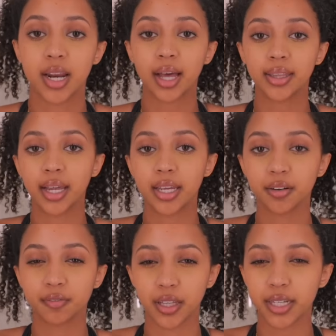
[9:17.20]
not letting
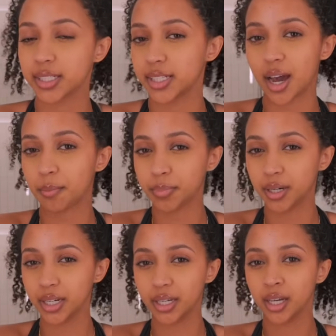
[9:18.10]
it flake is not
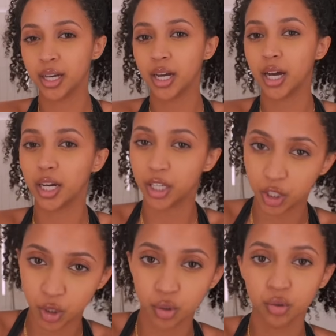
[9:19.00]
putting a
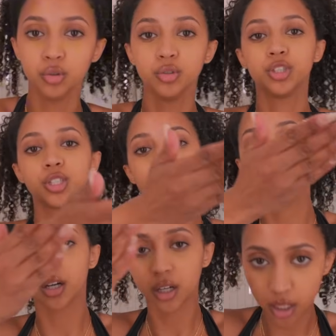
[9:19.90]
huge
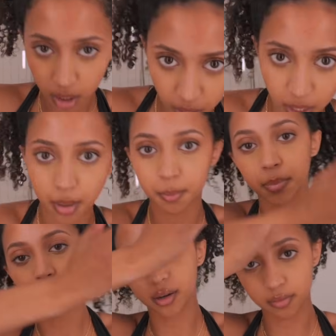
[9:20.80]

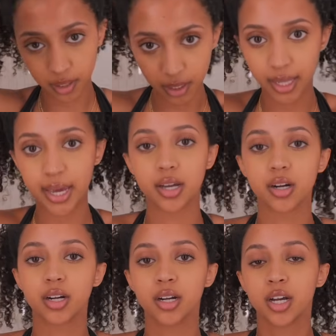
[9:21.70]
clump of a
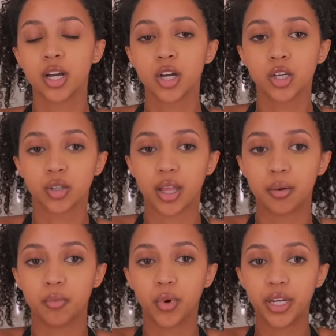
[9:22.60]
layer so
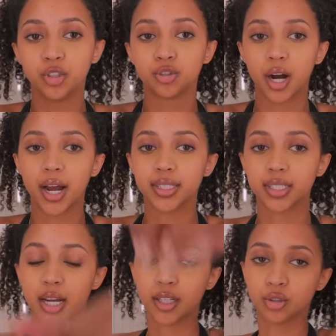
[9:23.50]
that when it dries
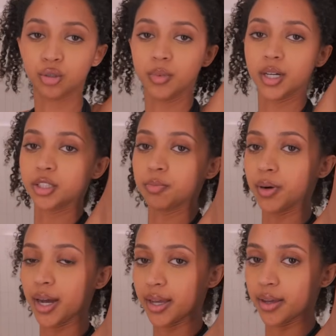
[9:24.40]
it's not too much.
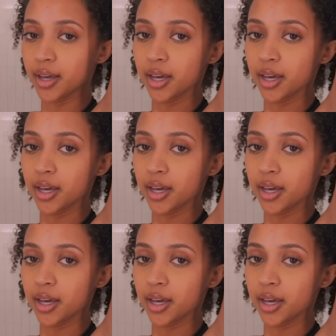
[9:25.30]
But